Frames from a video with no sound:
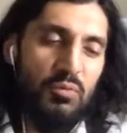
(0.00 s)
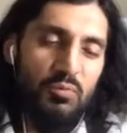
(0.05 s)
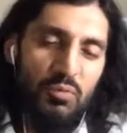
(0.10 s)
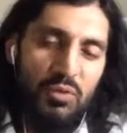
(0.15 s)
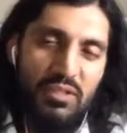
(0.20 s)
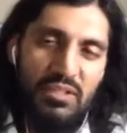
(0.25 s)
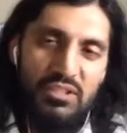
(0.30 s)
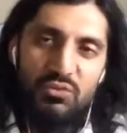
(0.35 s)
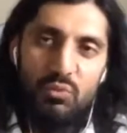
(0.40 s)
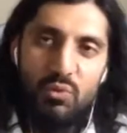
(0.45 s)

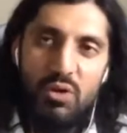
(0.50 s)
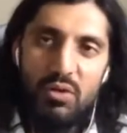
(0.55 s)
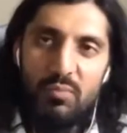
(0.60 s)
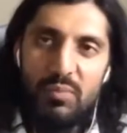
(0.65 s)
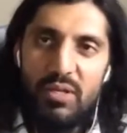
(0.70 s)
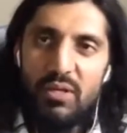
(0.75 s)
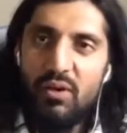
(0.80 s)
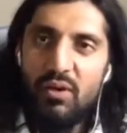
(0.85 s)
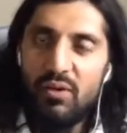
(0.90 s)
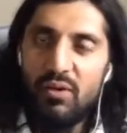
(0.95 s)
really swung
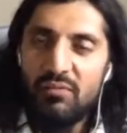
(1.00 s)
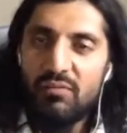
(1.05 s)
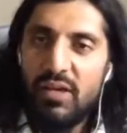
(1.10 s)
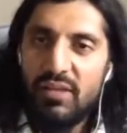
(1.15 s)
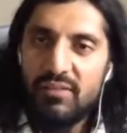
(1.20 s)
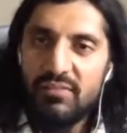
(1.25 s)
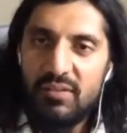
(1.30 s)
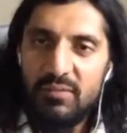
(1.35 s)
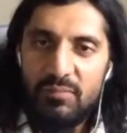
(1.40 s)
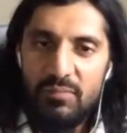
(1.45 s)
me on
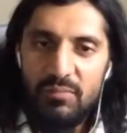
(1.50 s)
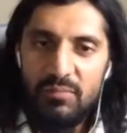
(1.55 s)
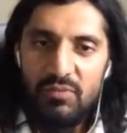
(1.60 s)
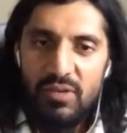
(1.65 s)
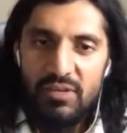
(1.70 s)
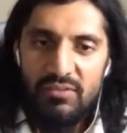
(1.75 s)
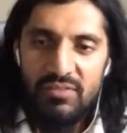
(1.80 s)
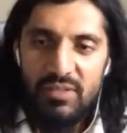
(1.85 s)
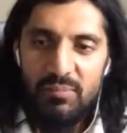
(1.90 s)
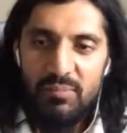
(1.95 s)
Fast
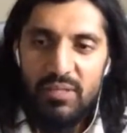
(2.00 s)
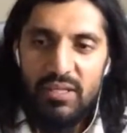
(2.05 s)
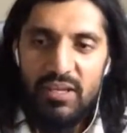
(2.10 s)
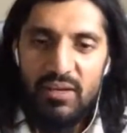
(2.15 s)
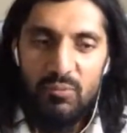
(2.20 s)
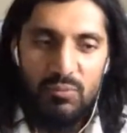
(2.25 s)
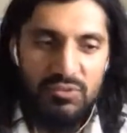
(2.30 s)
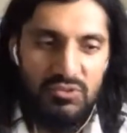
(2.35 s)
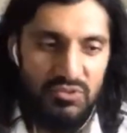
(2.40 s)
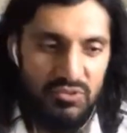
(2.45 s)
API
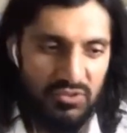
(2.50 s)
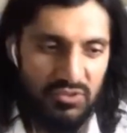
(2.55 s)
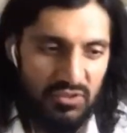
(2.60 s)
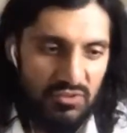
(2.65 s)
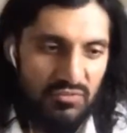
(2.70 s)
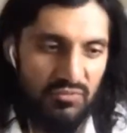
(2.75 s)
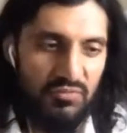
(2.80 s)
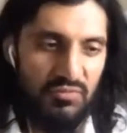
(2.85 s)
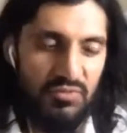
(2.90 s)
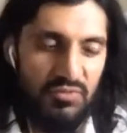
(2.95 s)
was
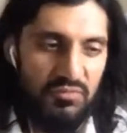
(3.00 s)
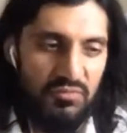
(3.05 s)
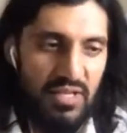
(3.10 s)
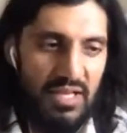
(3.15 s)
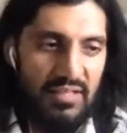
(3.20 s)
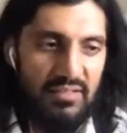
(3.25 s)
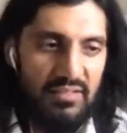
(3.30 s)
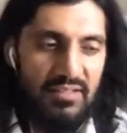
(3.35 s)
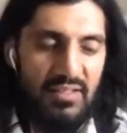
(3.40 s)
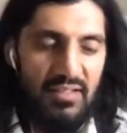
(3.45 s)
just the
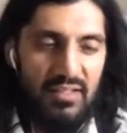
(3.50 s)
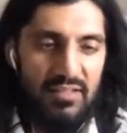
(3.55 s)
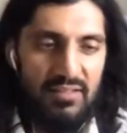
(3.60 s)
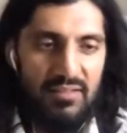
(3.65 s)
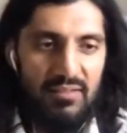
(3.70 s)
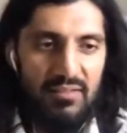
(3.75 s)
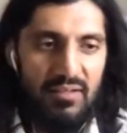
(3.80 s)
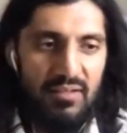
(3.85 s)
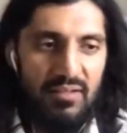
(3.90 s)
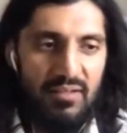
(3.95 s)
fact that
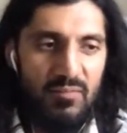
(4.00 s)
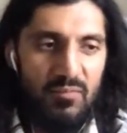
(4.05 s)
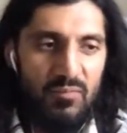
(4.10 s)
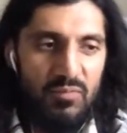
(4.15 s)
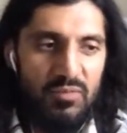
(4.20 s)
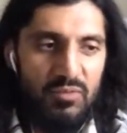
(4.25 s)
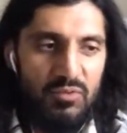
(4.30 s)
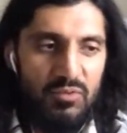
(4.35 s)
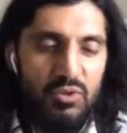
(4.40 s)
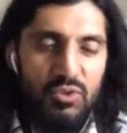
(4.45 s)

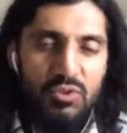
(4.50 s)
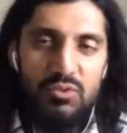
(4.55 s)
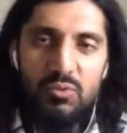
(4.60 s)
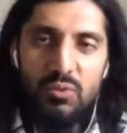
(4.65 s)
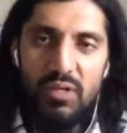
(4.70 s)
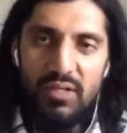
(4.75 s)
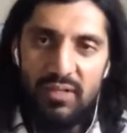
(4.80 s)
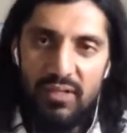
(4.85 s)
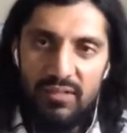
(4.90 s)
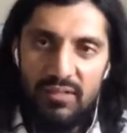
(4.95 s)
you can do
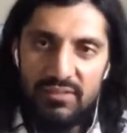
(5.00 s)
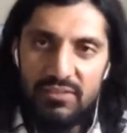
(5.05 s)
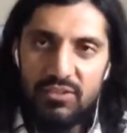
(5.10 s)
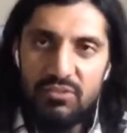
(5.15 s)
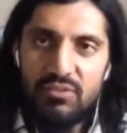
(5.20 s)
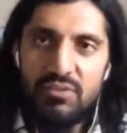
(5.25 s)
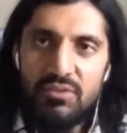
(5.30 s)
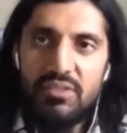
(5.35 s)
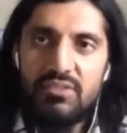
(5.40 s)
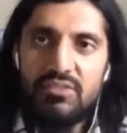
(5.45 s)
a
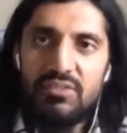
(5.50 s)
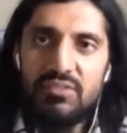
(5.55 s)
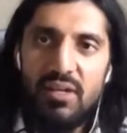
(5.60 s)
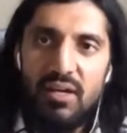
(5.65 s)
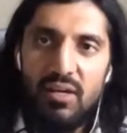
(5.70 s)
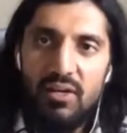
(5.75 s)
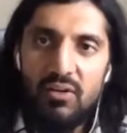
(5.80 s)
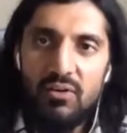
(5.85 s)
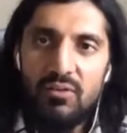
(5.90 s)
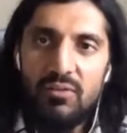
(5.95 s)
synchronous
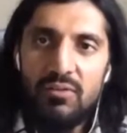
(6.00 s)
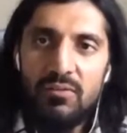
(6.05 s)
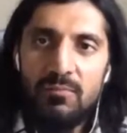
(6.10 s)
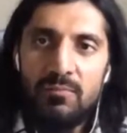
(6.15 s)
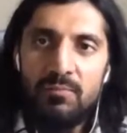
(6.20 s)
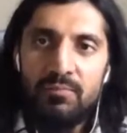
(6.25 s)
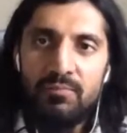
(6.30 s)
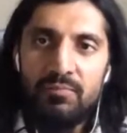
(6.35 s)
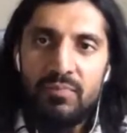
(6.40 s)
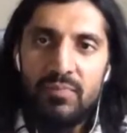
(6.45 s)
style
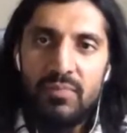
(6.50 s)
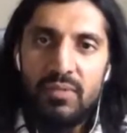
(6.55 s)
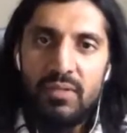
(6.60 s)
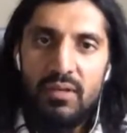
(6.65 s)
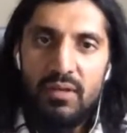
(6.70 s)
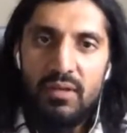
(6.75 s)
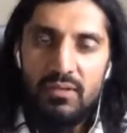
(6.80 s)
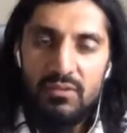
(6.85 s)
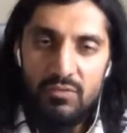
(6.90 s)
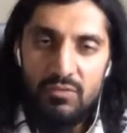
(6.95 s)

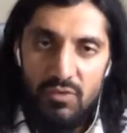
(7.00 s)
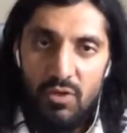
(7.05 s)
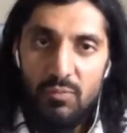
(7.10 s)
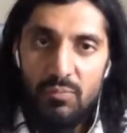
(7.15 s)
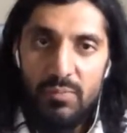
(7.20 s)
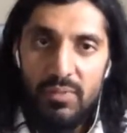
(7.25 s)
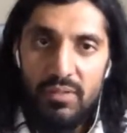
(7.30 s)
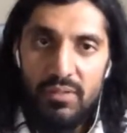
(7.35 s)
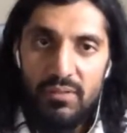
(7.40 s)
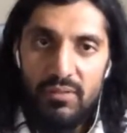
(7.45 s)

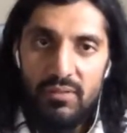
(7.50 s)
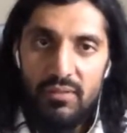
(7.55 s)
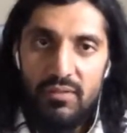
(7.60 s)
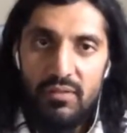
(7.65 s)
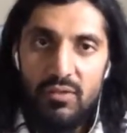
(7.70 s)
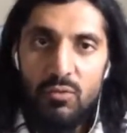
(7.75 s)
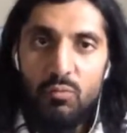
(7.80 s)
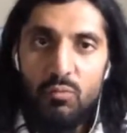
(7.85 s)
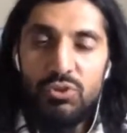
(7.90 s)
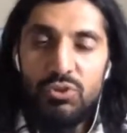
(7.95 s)
development,
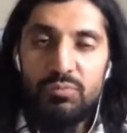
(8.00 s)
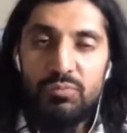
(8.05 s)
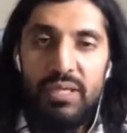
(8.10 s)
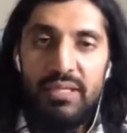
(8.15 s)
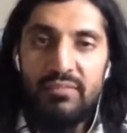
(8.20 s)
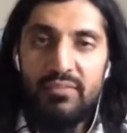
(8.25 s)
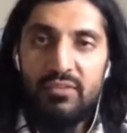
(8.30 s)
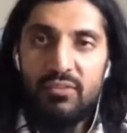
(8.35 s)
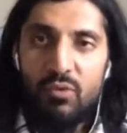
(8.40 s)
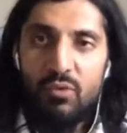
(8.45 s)
which
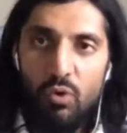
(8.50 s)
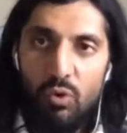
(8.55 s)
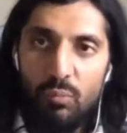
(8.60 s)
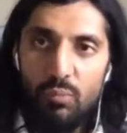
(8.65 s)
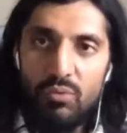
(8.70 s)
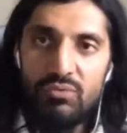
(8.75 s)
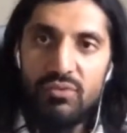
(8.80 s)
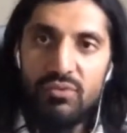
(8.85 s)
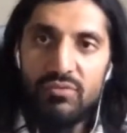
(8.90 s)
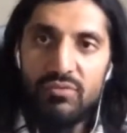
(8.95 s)
makes it
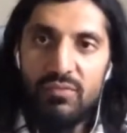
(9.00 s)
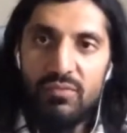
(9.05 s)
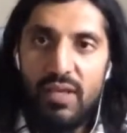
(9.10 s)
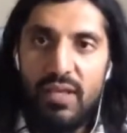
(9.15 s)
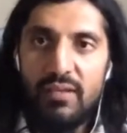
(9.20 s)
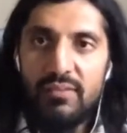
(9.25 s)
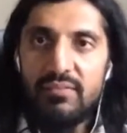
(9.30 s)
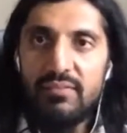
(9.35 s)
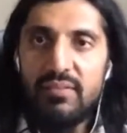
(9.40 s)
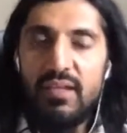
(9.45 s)
almost as
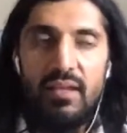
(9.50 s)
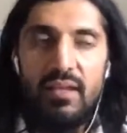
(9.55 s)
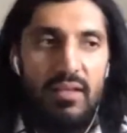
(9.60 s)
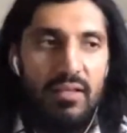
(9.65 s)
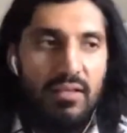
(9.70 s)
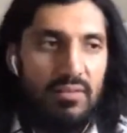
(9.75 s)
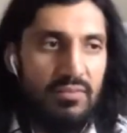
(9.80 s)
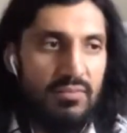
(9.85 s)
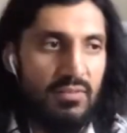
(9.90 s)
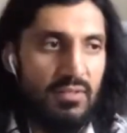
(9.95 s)
fast
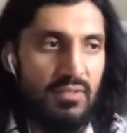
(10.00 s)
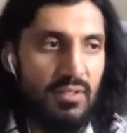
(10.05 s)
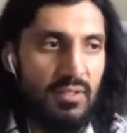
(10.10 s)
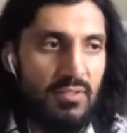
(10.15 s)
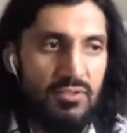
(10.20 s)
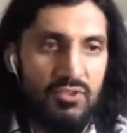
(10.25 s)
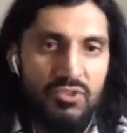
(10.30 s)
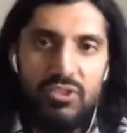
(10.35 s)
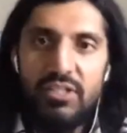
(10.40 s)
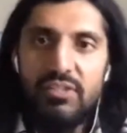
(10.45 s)
as
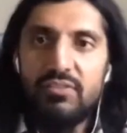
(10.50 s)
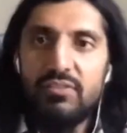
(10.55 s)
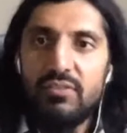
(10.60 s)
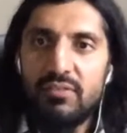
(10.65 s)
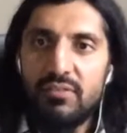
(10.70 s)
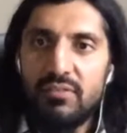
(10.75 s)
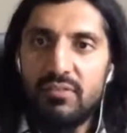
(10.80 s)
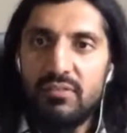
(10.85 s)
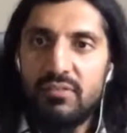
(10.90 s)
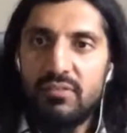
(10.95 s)
the
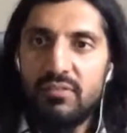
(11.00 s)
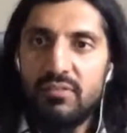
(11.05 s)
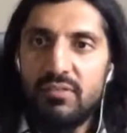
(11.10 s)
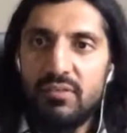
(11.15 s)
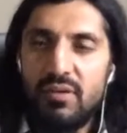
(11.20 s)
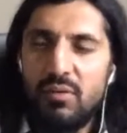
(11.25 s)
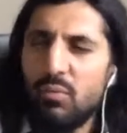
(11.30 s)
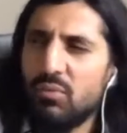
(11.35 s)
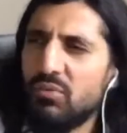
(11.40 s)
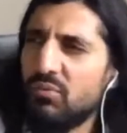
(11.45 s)
JSON.
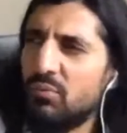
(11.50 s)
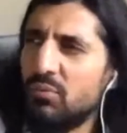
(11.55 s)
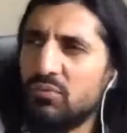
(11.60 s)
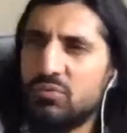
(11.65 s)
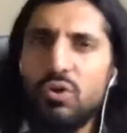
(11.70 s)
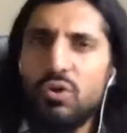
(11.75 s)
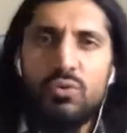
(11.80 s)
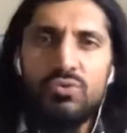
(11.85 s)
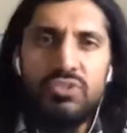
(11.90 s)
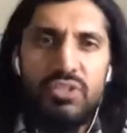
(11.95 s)

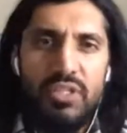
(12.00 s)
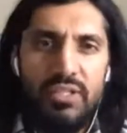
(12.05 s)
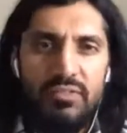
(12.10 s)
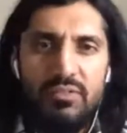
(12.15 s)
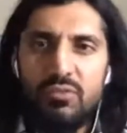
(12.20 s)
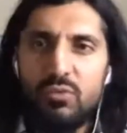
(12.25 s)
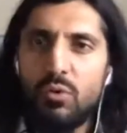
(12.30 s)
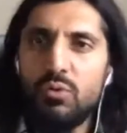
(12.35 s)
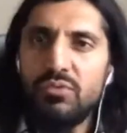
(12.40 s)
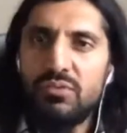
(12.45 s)

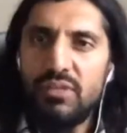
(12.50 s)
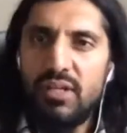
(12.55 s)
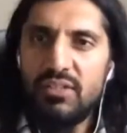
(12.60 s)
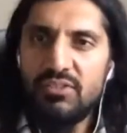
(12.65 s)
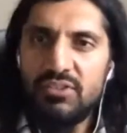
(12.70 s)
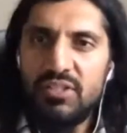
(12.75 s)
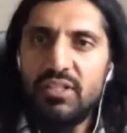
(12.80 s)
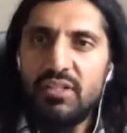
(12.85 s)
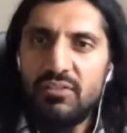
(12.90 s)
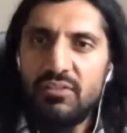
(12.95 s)

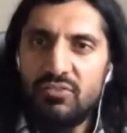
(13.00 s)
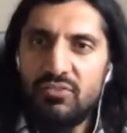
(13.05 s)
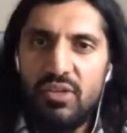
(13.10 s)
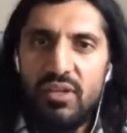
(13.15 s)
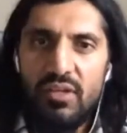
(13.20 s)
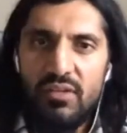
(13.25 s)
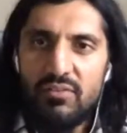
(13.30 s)
Node.js,